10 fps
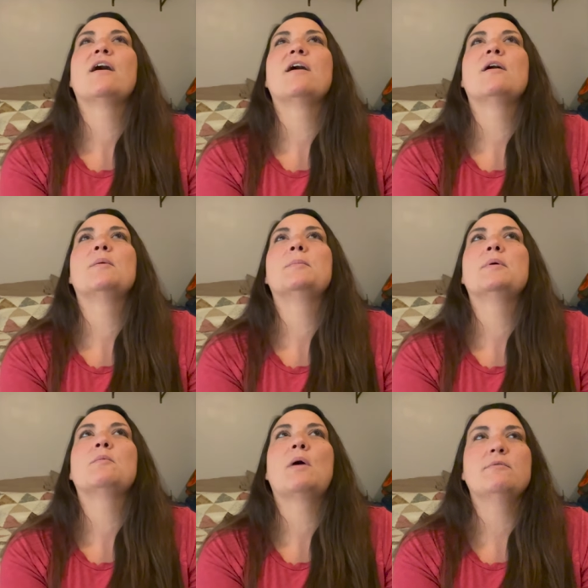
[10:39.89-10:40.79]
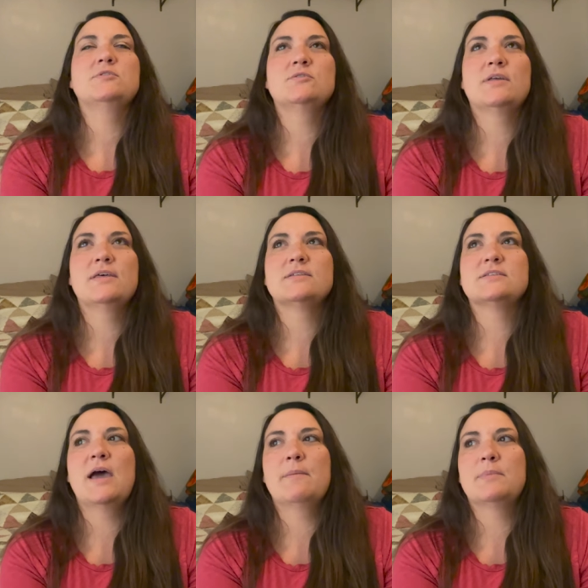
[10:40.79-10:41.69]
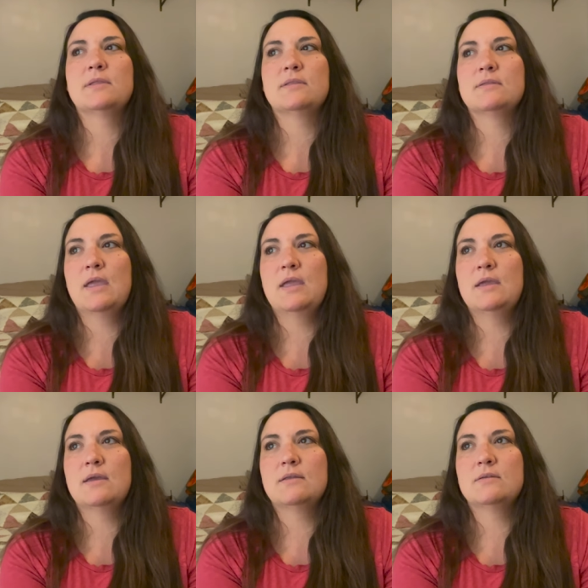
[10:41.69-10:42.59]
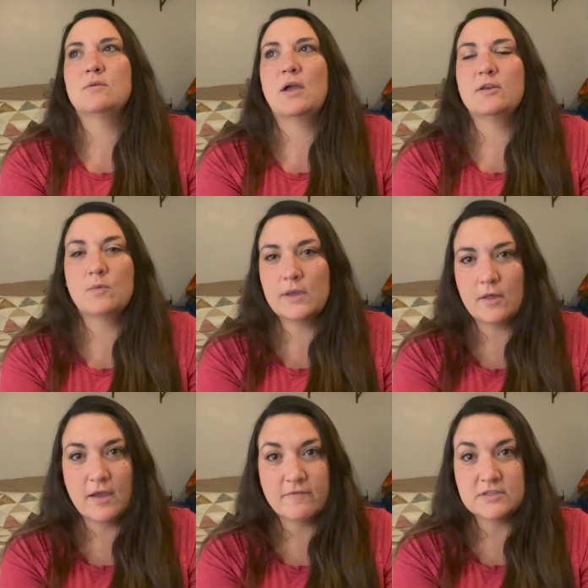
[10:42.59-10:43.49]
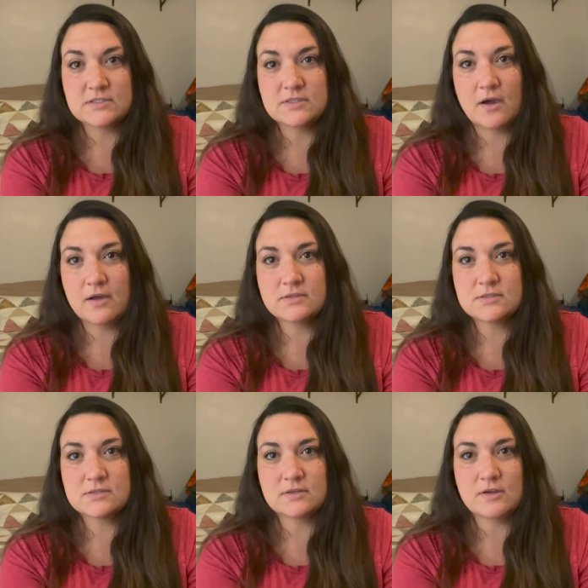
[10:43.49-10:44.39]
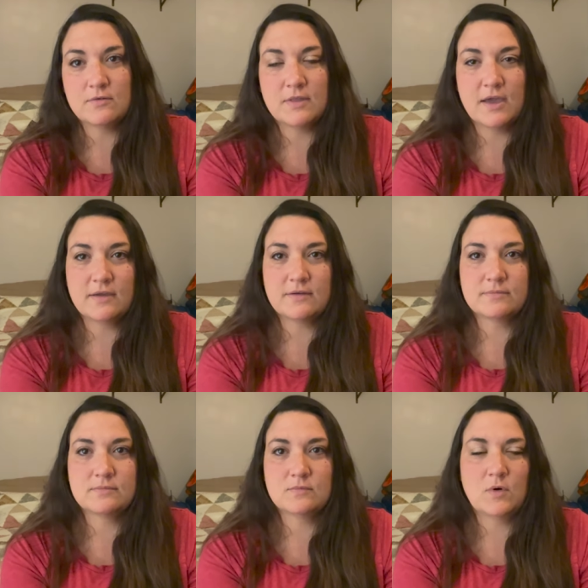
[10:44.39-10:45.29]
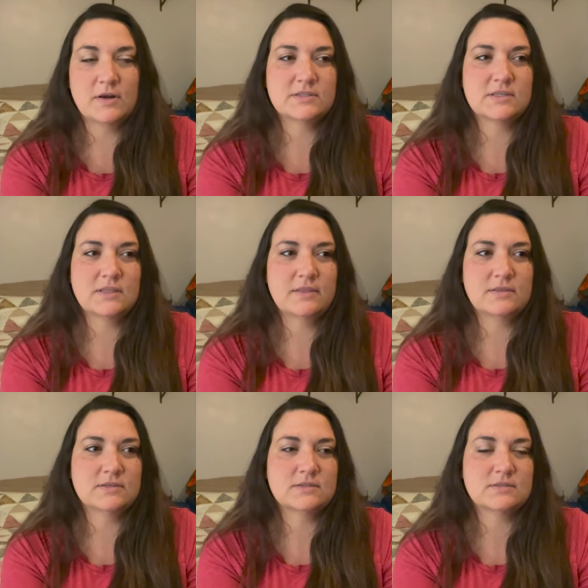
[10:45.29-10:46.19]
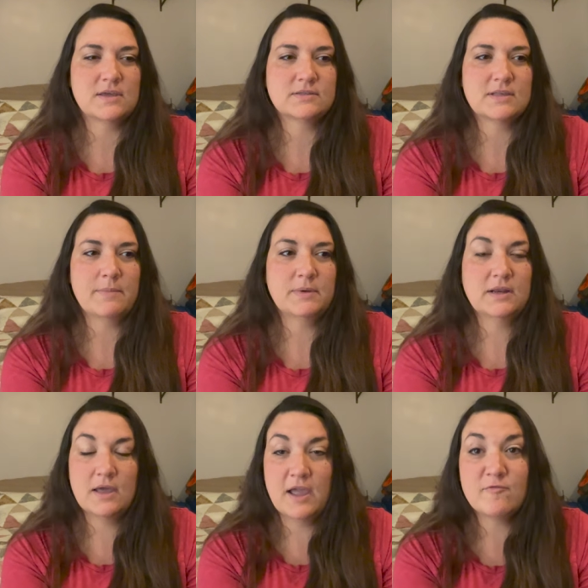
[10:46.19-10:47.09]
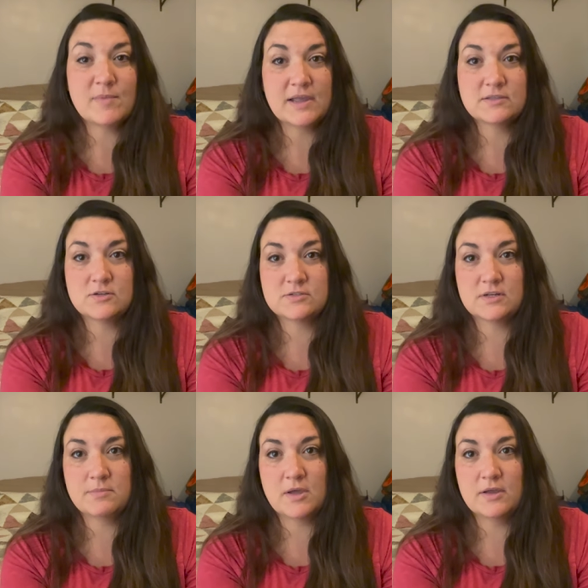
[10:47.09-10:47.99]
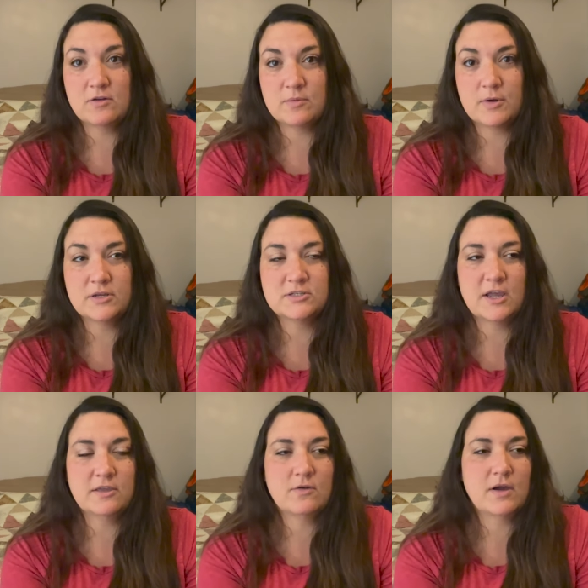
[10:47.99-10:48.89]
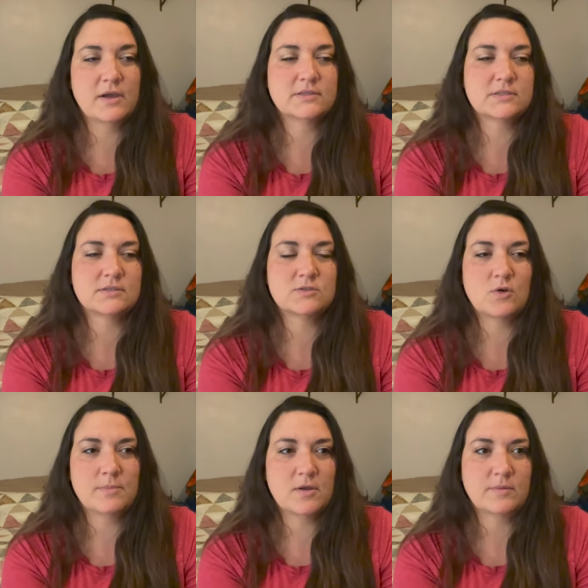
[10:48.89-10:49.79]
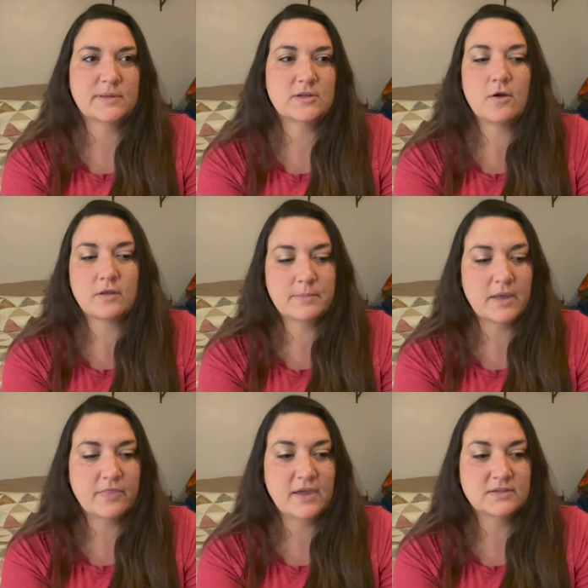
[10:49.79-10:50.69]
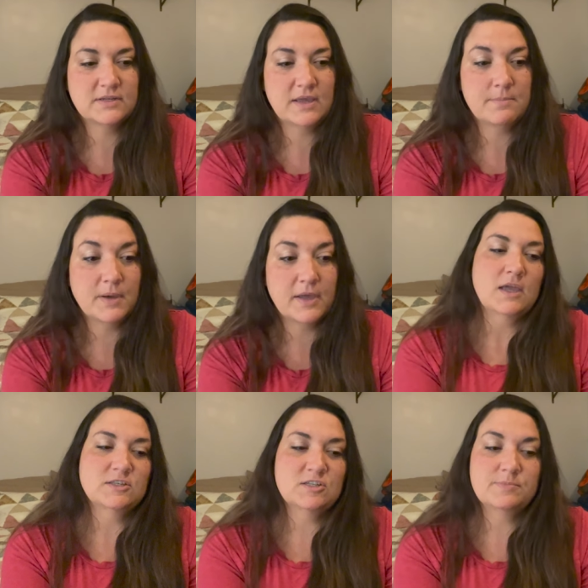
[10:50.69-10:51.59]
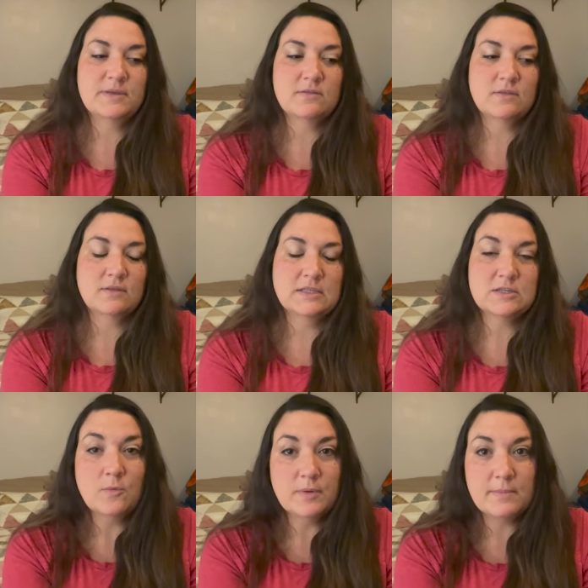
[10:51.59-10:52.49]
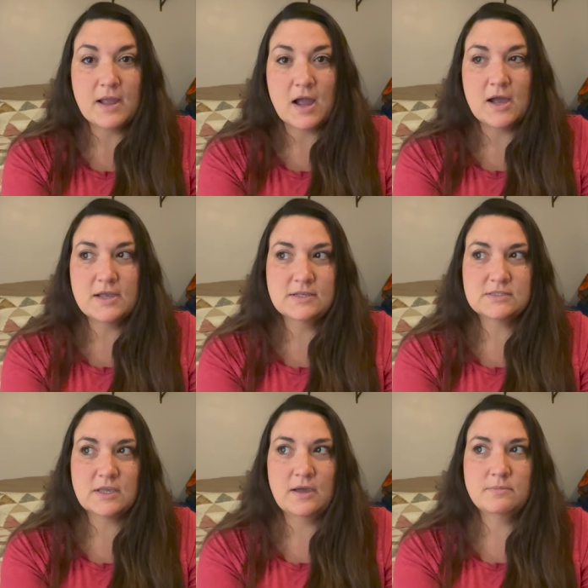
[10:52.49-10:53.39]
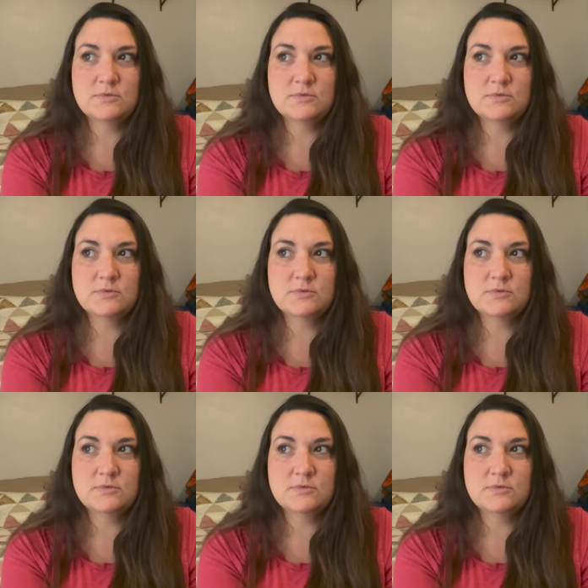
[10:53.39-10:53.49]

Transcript: um, why would you let this happen? And I know we all have these thoughts, you know, like, why does he let these things happen? And I have my answers and I'm not here to preach at you guys. And so I'm not going to be talking about that today, but it's just been, it's opened my eyes up